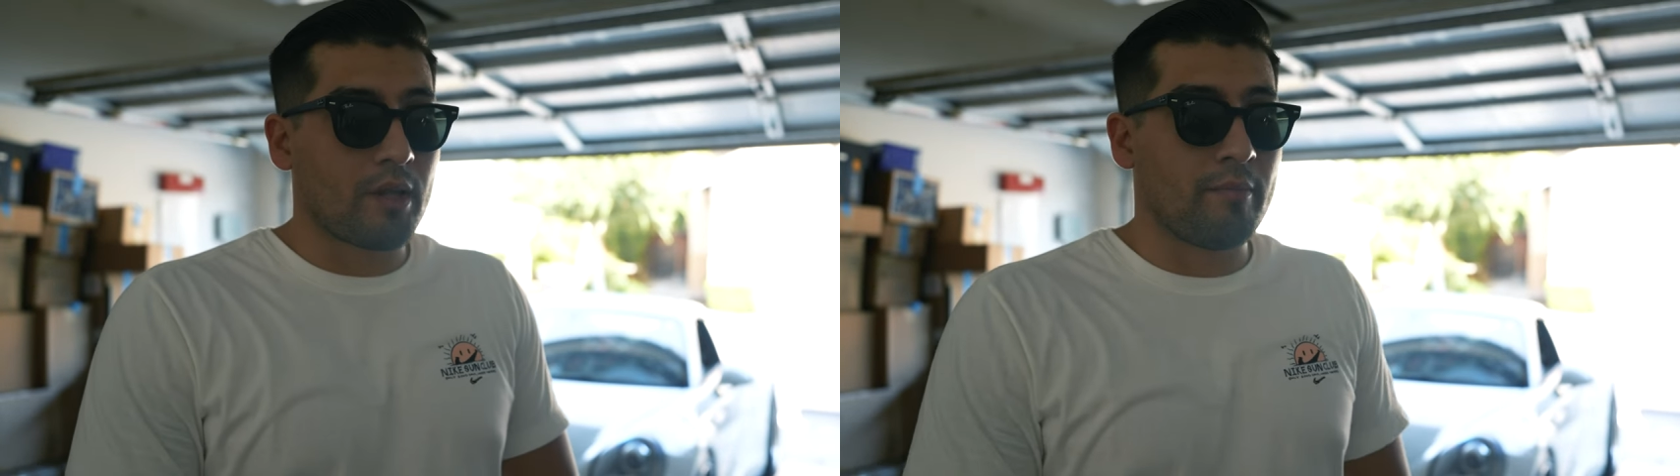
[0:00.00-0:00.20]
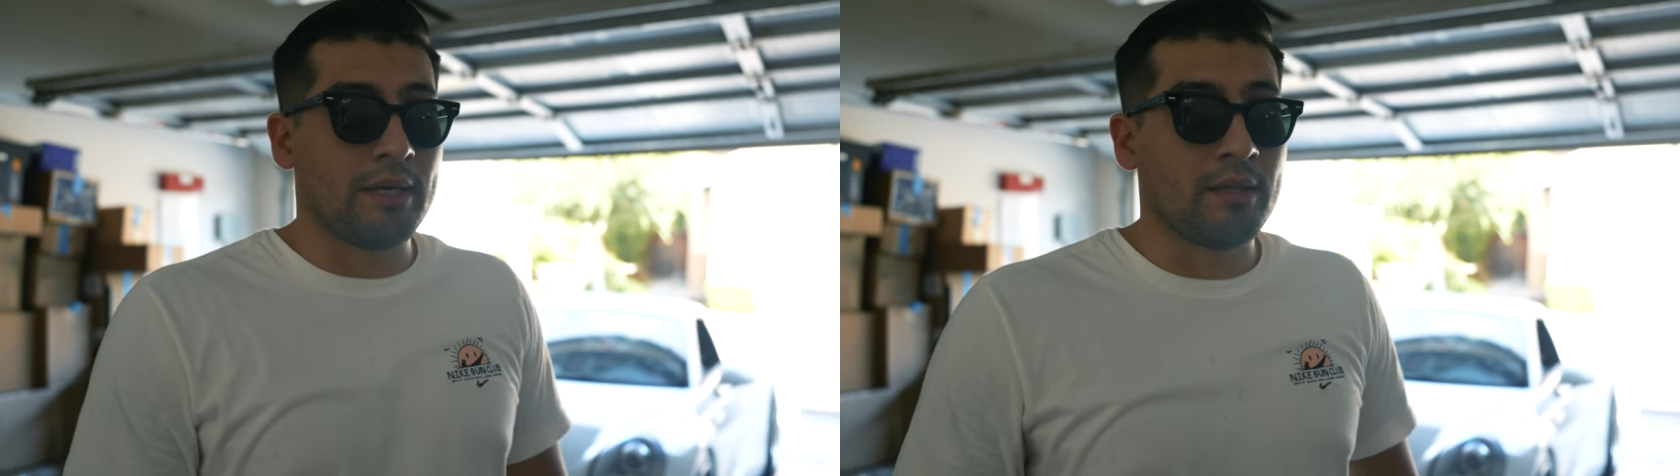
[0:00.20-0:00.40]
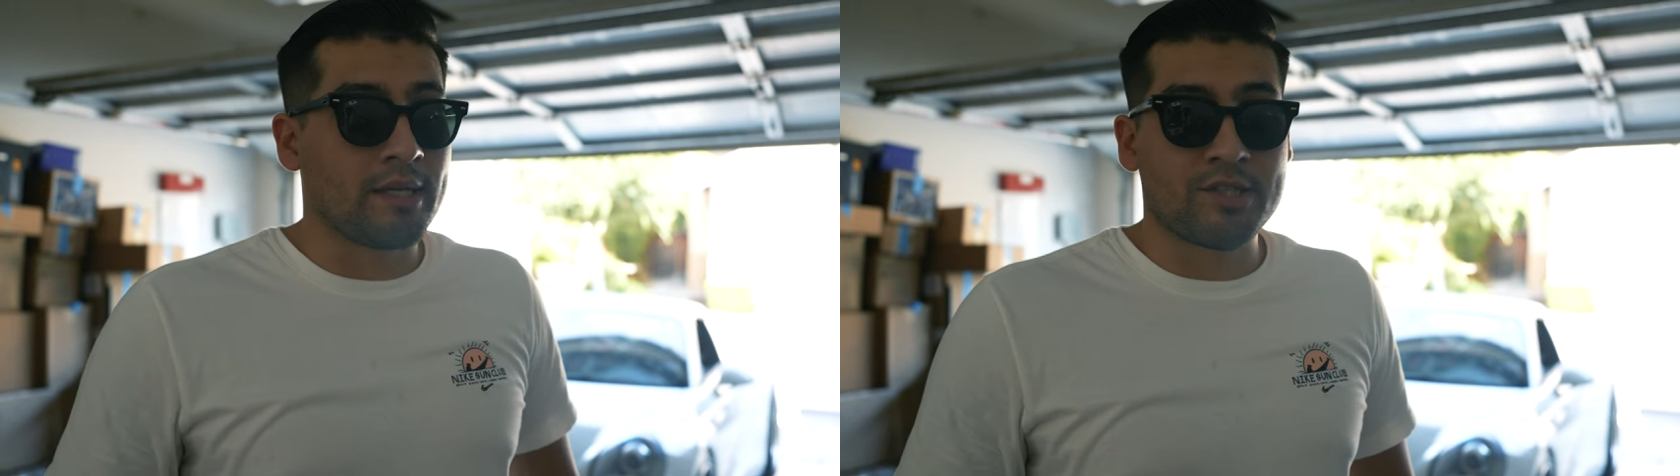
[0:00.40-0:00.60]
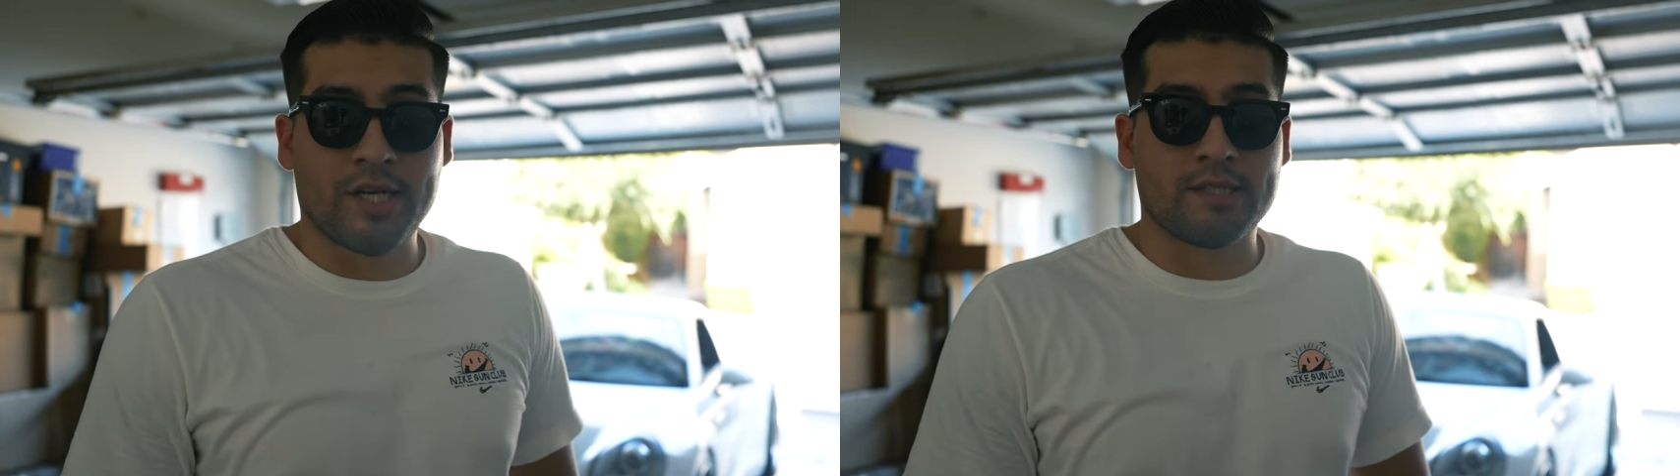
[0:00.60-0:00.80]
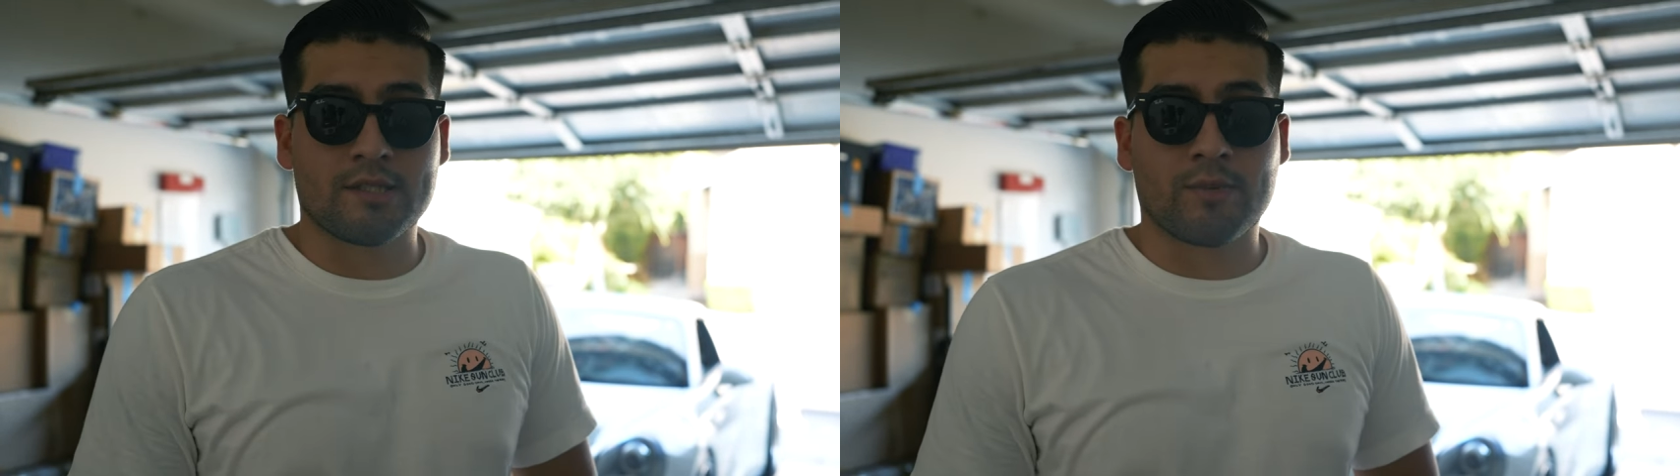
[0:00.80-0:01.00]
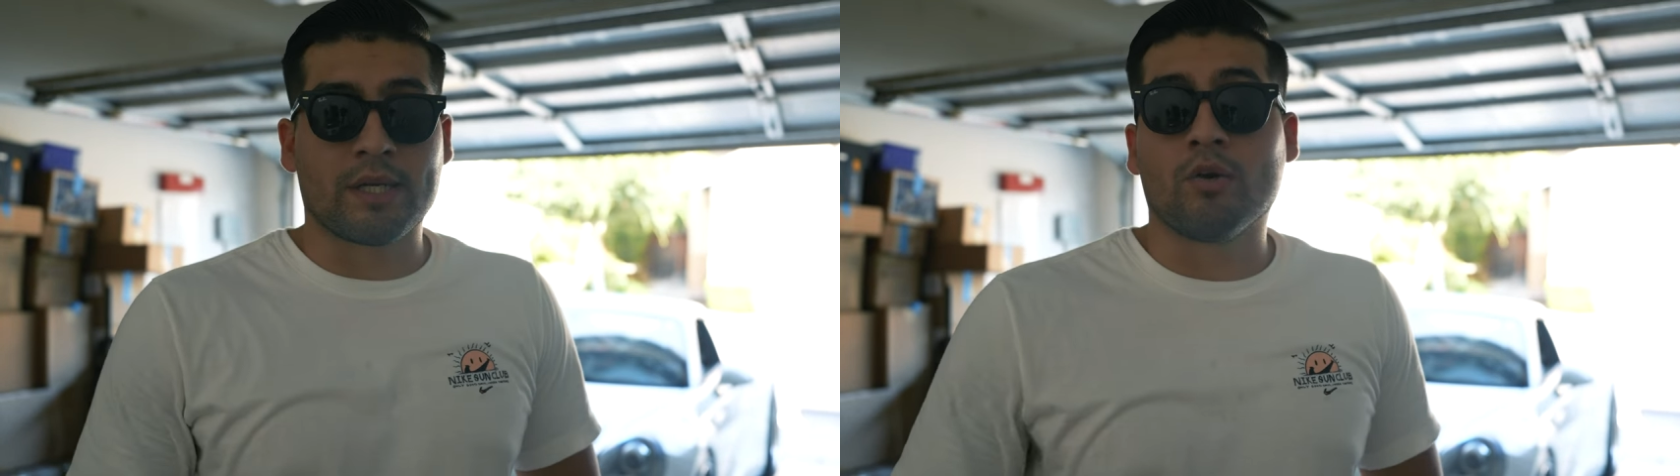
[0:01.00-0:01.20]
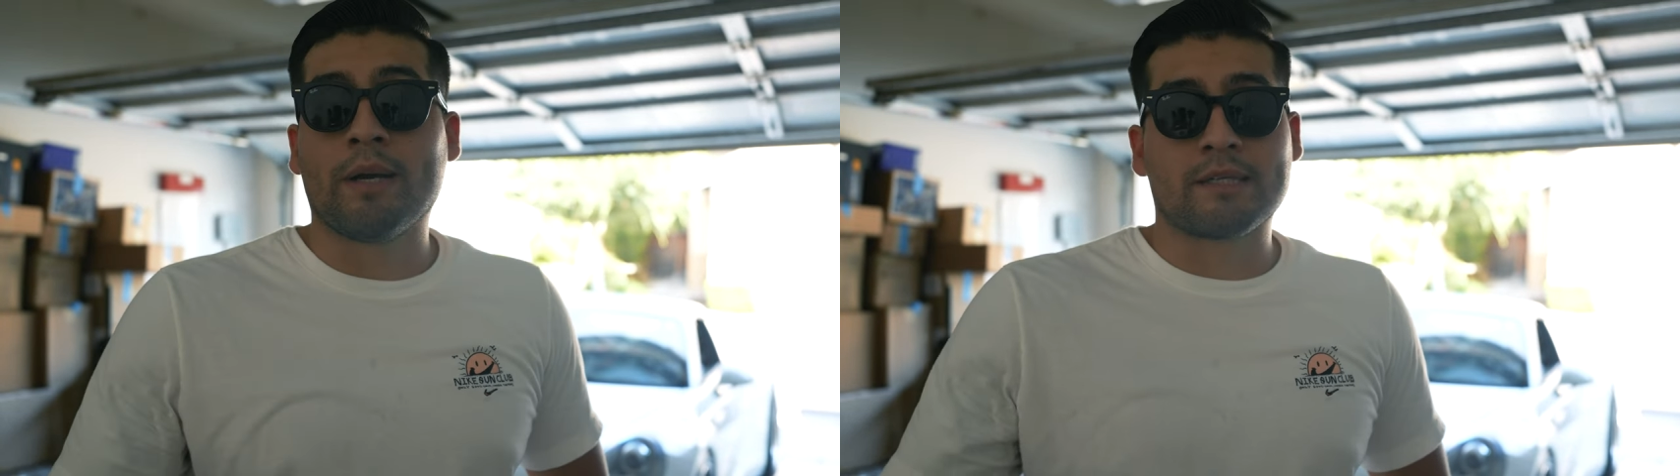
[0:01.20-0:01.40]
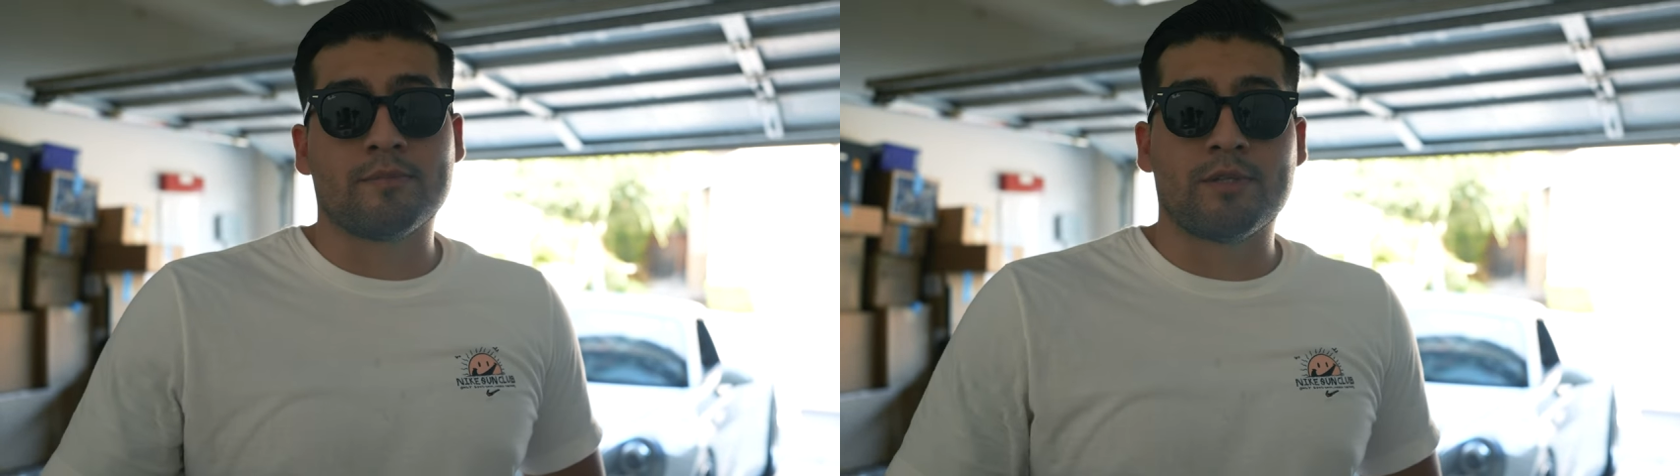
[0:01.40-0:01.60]
my luggage cases, when I go
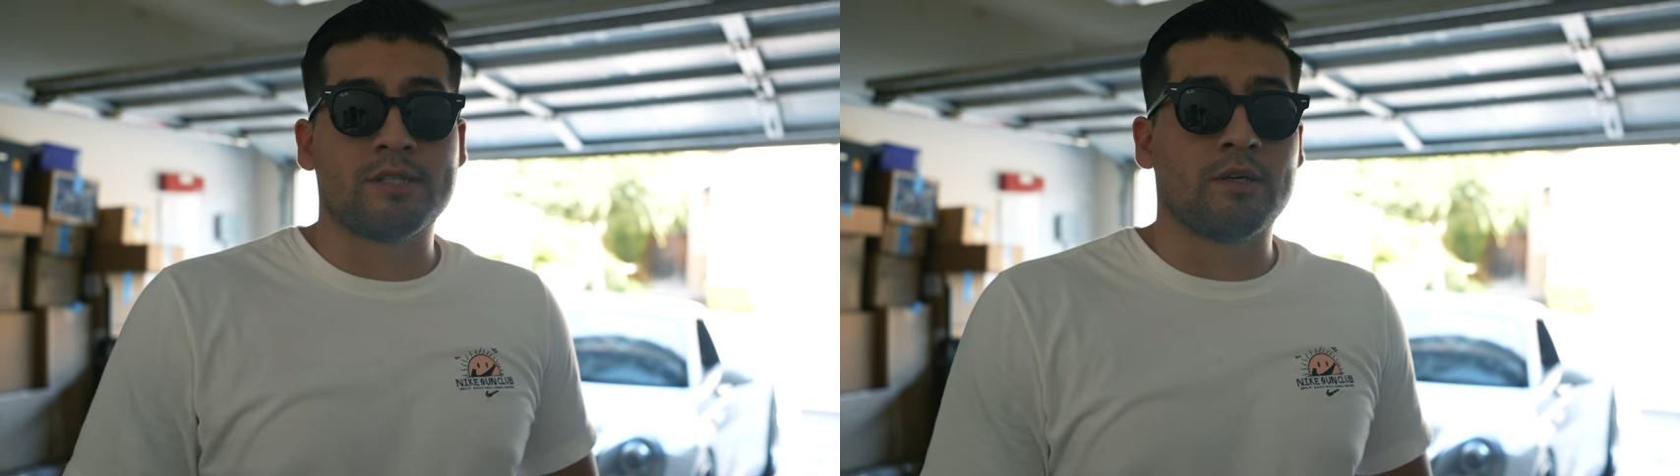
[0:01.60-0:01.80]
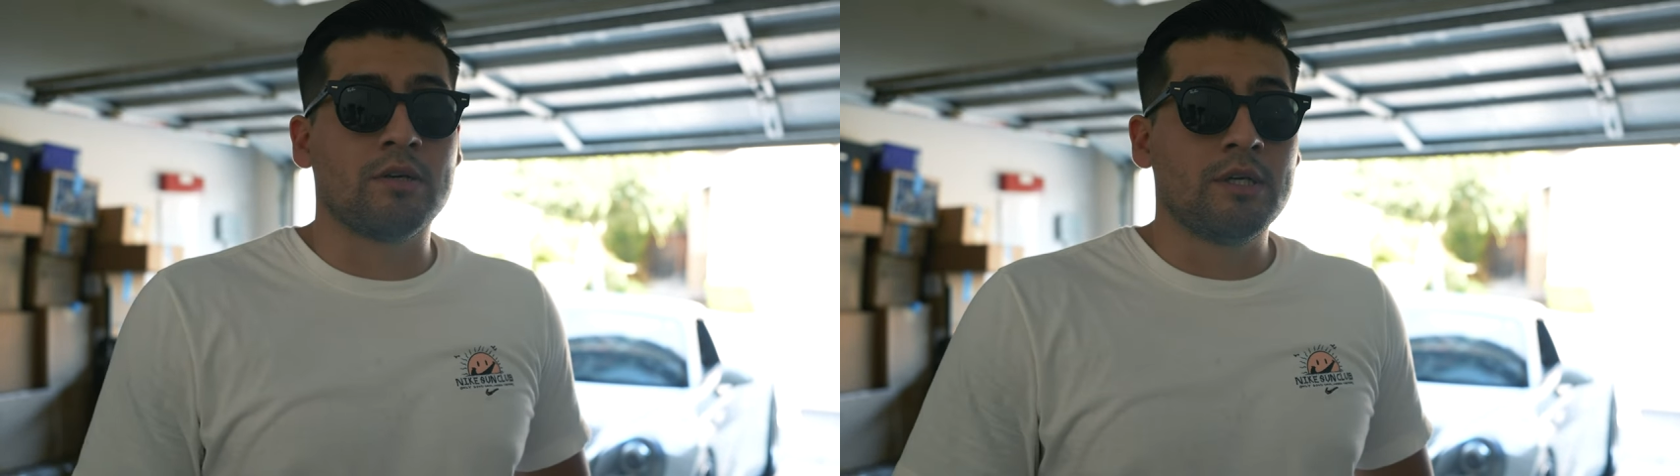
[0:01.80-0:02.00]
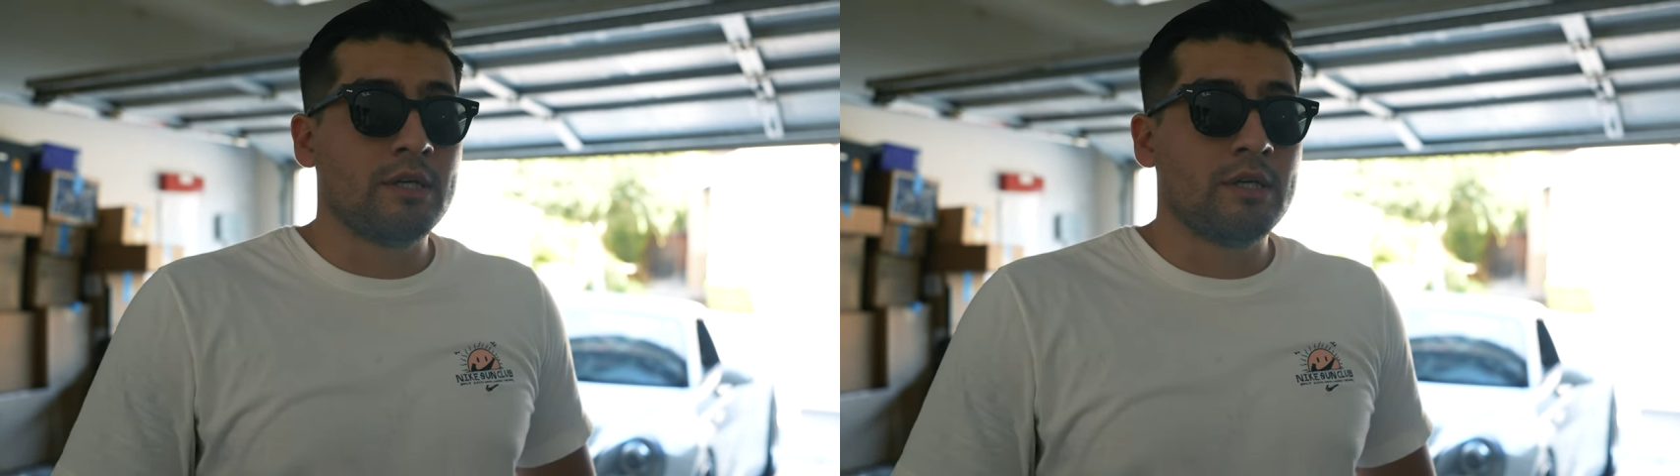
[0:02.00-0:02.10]
back to Brazil,